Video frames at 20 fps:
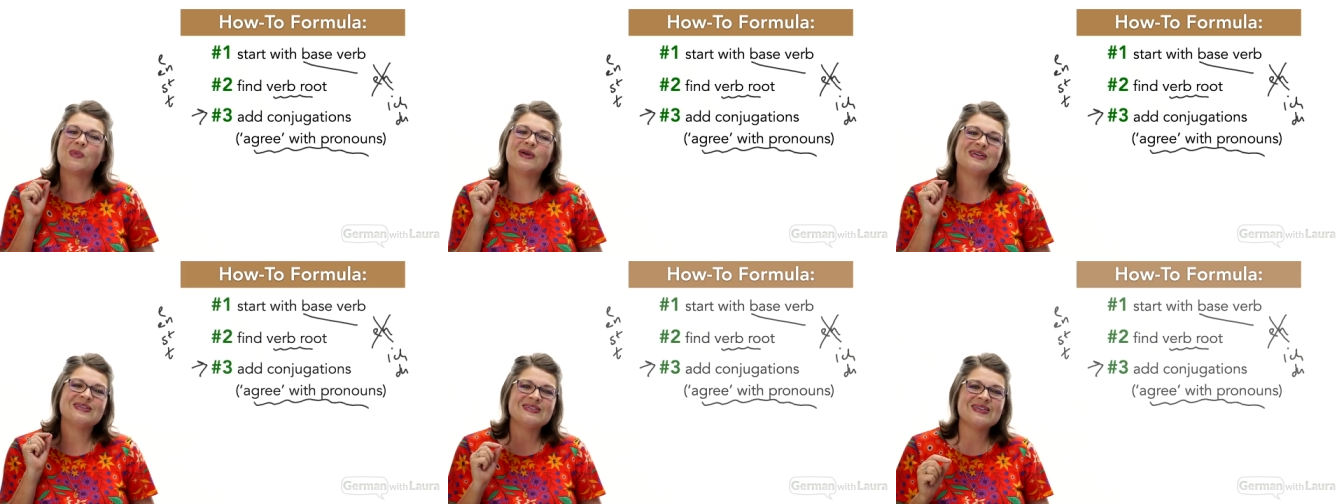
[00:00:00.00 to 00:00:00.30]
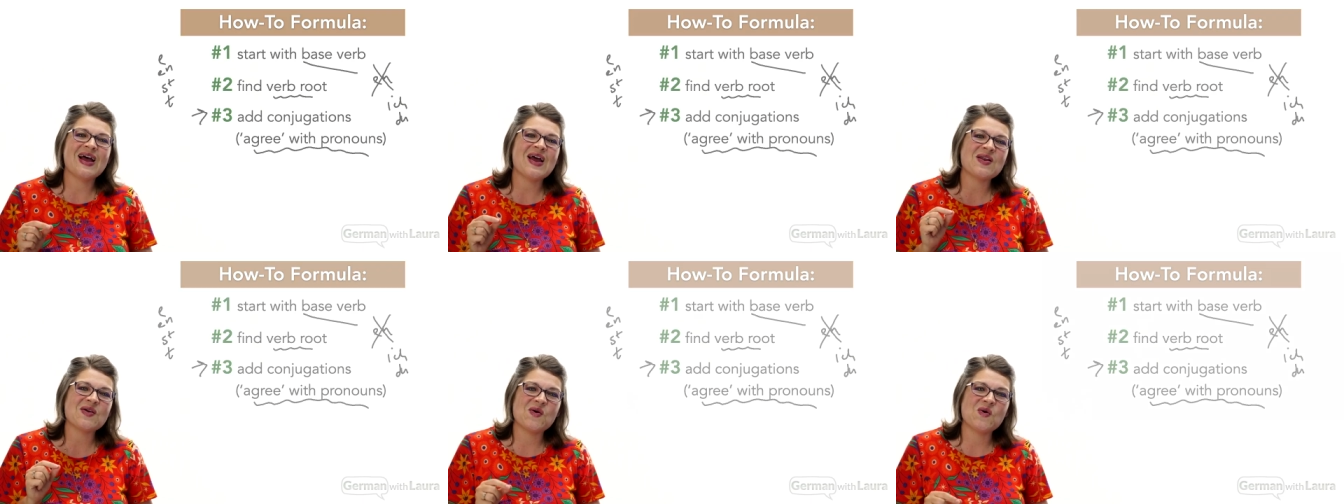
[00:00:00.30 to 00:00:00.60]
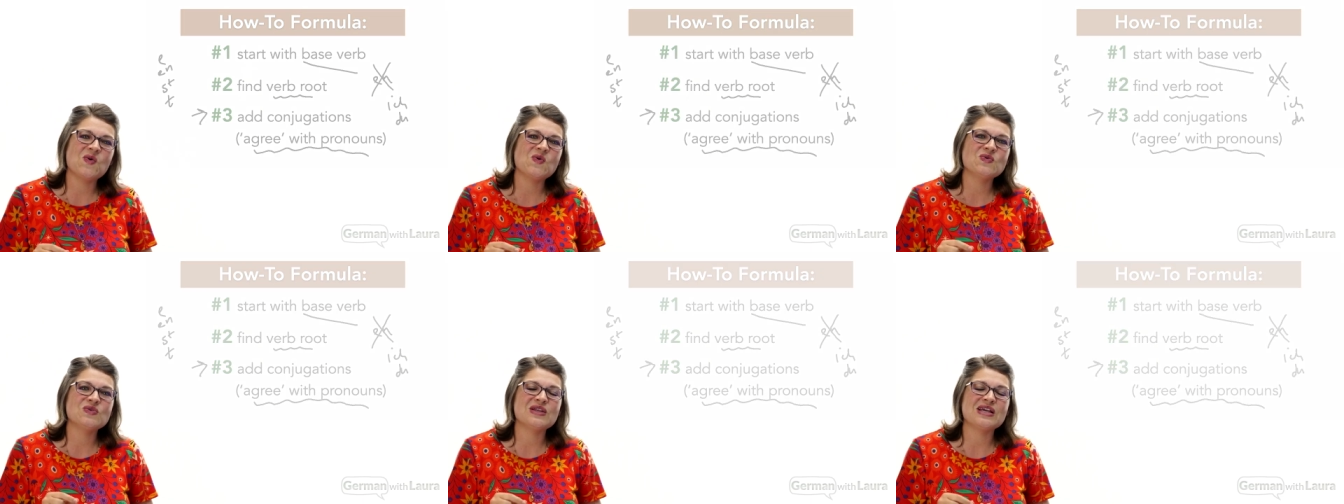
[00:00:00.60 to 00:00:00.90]
But it's not
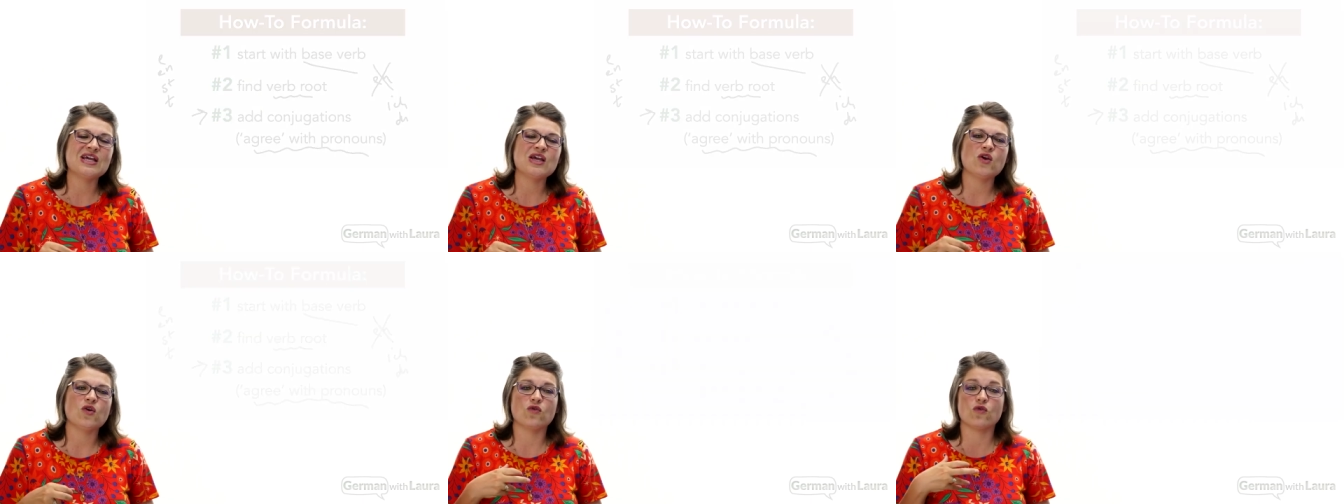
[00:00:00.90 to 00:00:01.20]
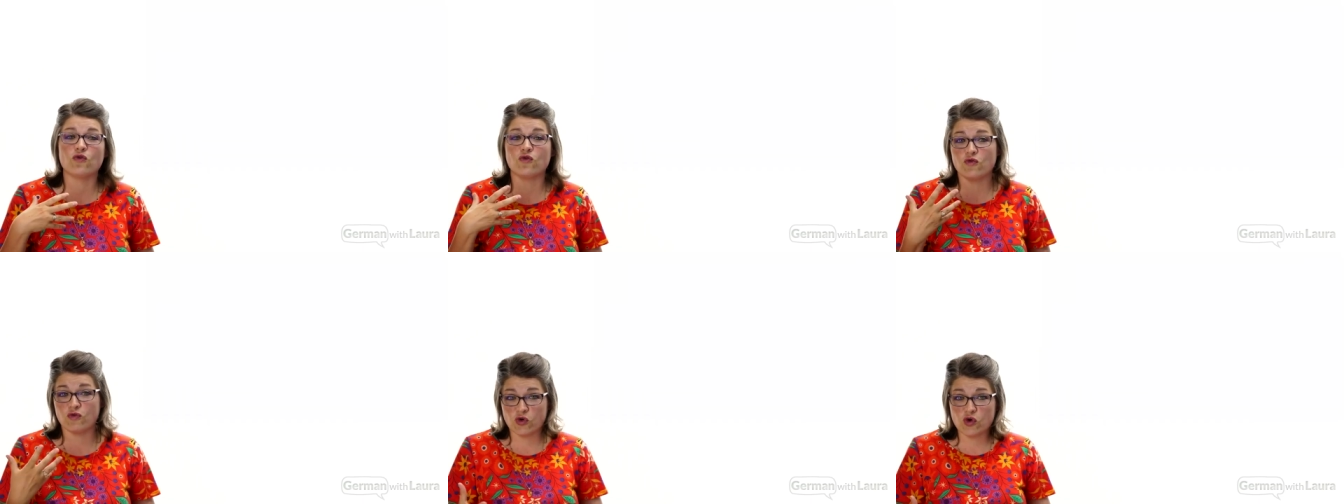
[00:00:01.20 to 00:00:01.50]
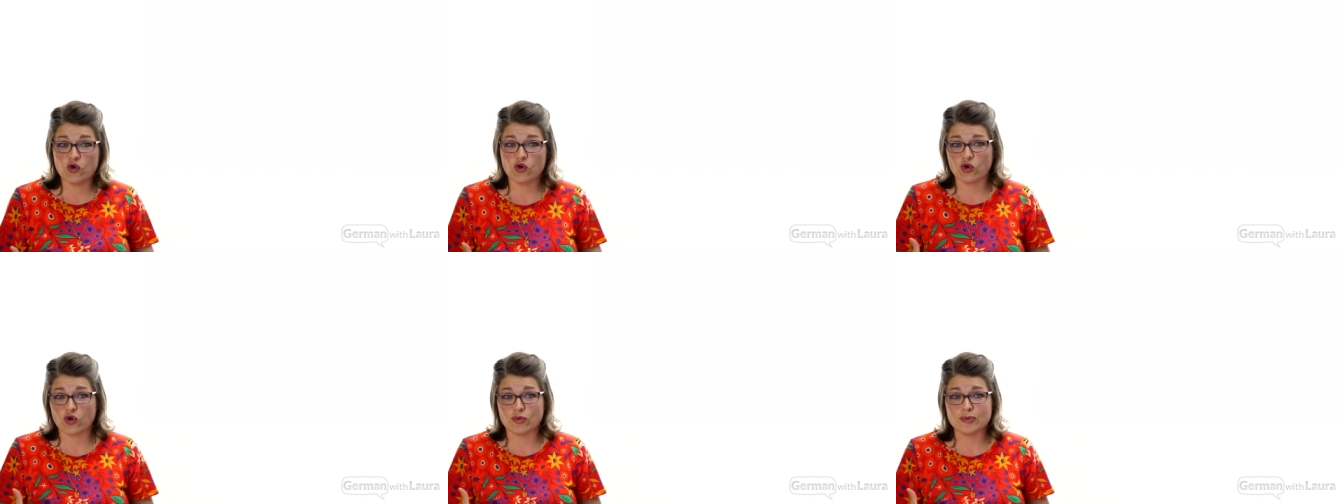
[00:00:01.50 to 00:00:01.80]
only
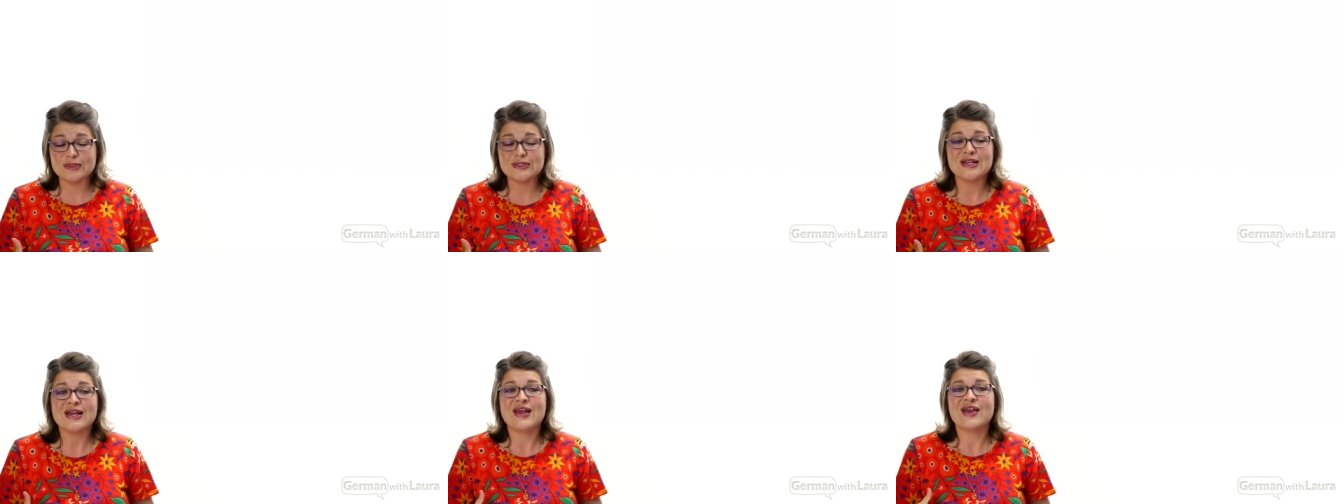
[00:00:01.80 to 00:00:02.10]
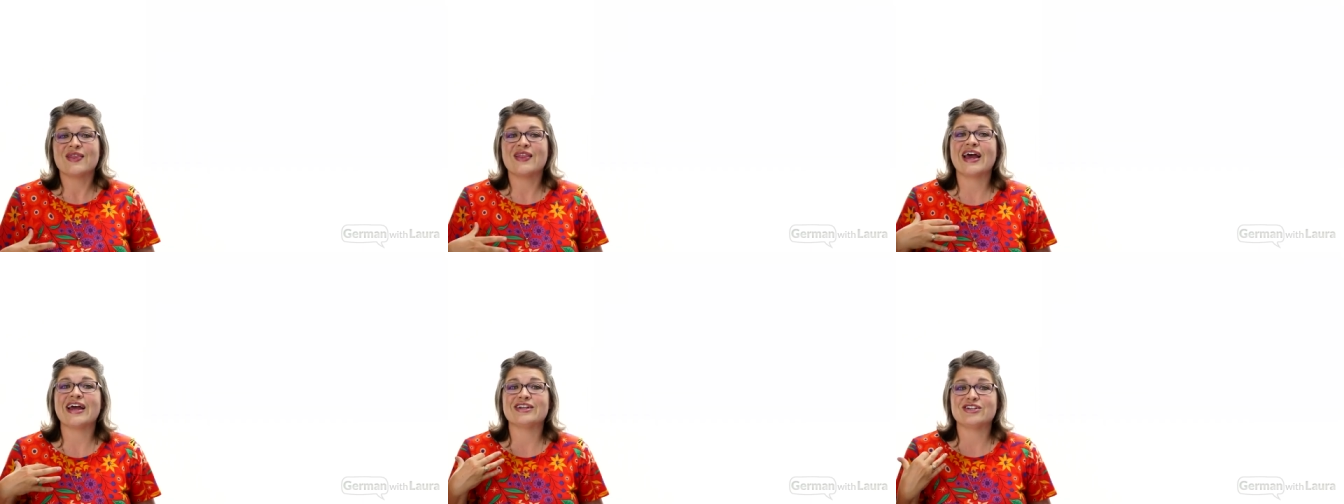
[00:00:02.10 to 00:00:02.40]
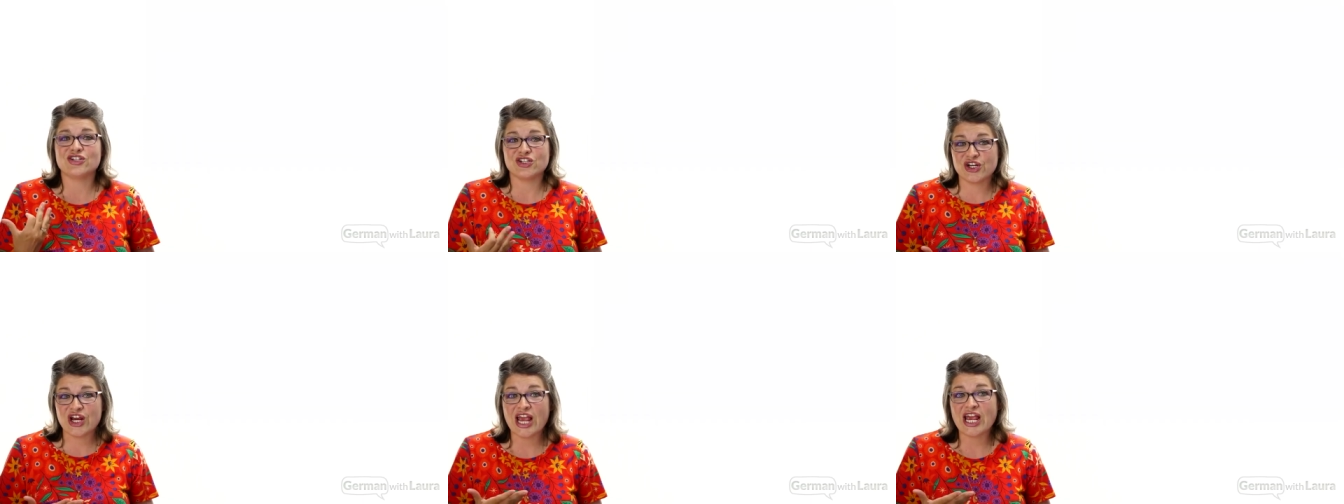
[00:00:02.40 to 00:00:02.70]
verbs
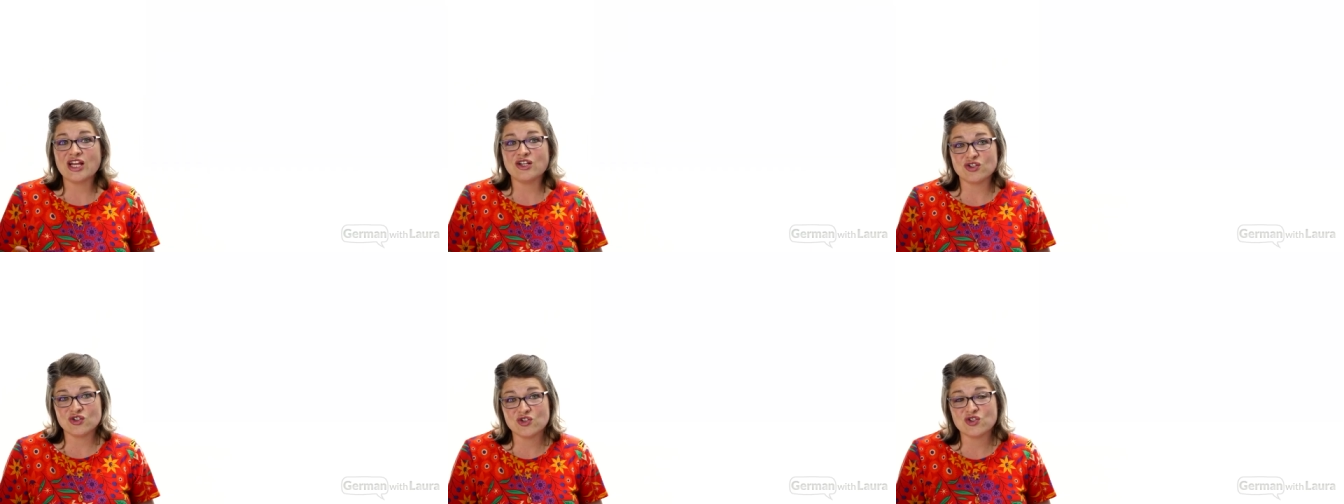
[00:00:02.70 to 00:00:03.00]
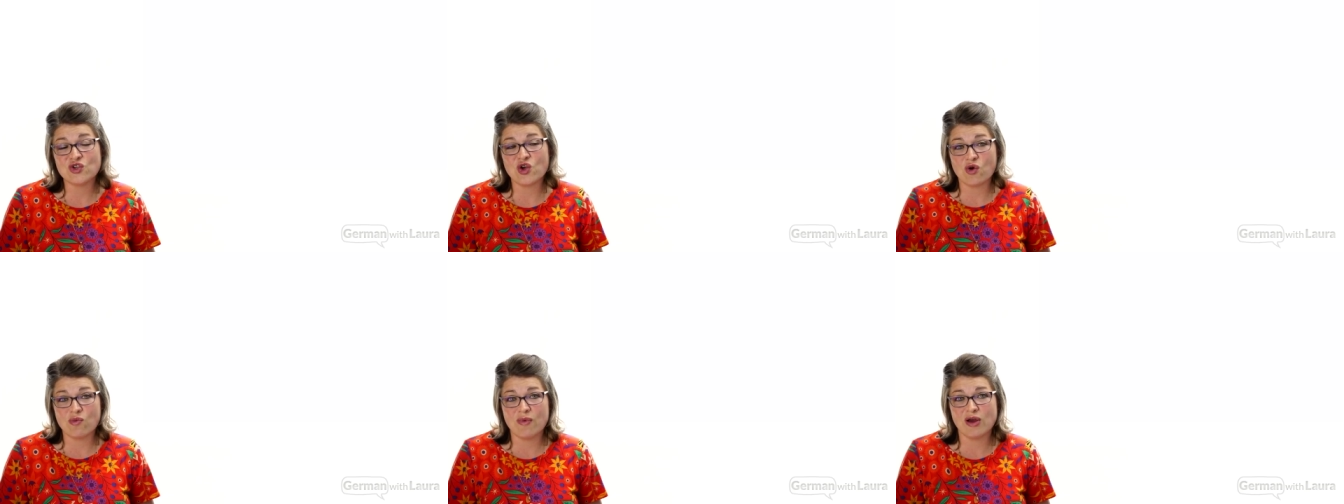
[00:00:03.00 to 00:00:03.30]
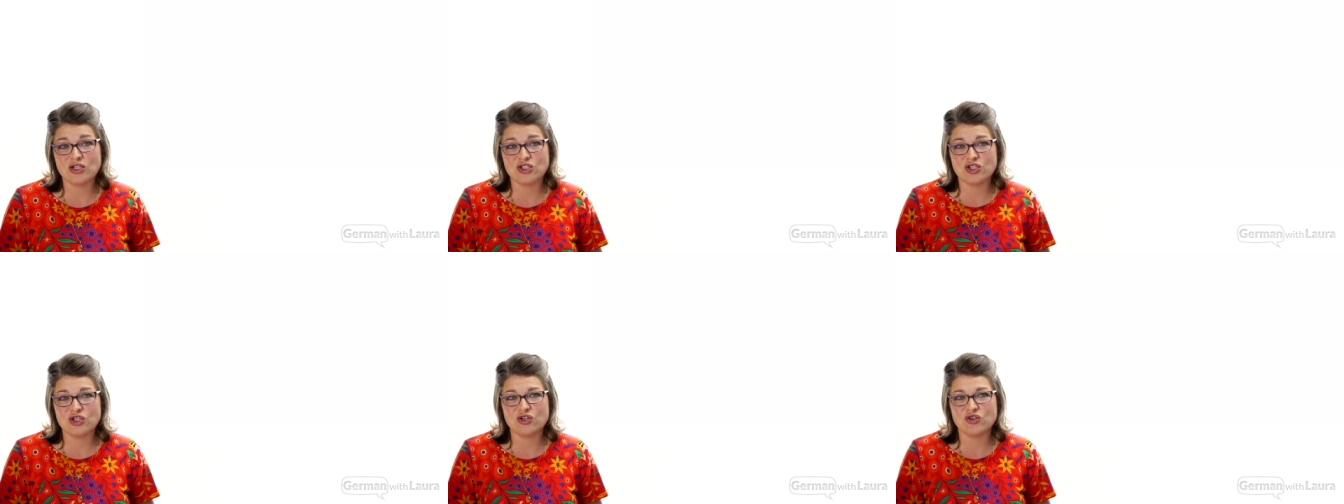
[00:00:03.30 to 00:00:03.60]
that change so
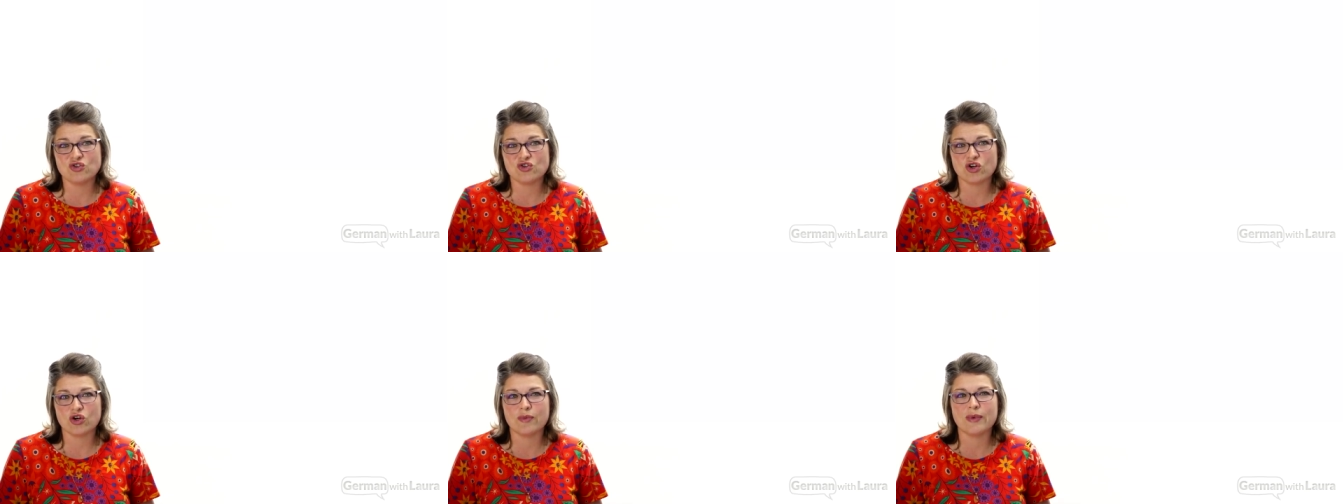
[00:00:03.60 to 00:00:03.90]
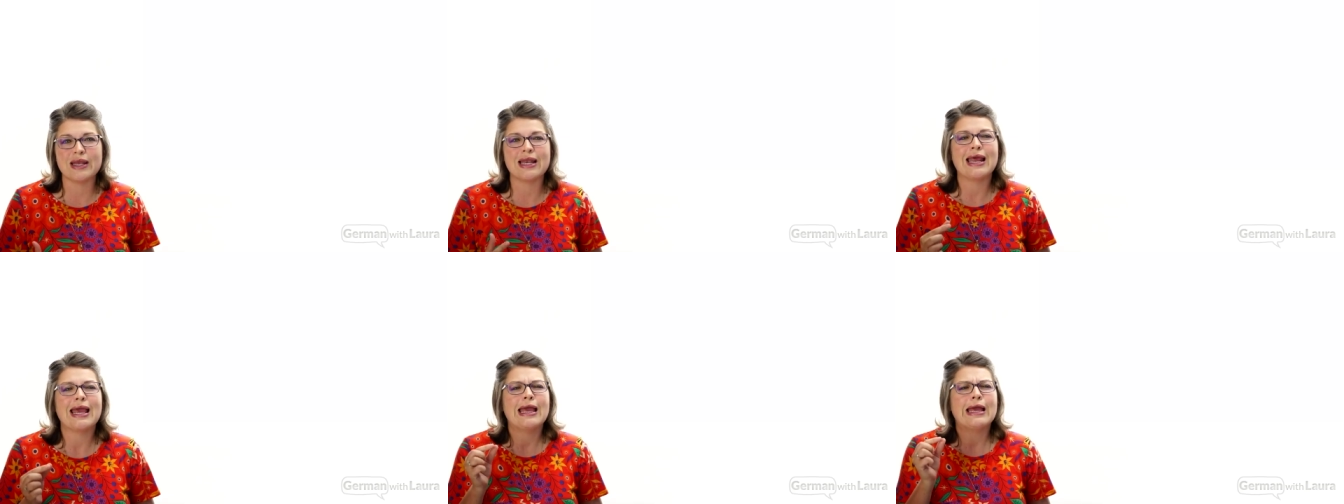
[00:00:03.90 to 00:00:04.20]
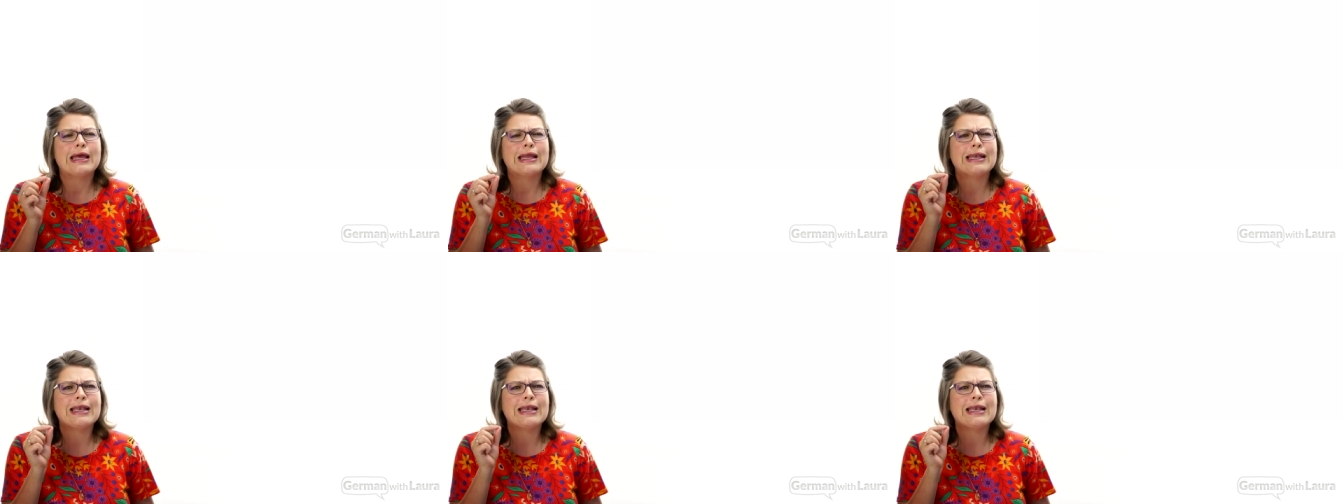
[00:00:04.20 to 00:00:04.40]
much in German,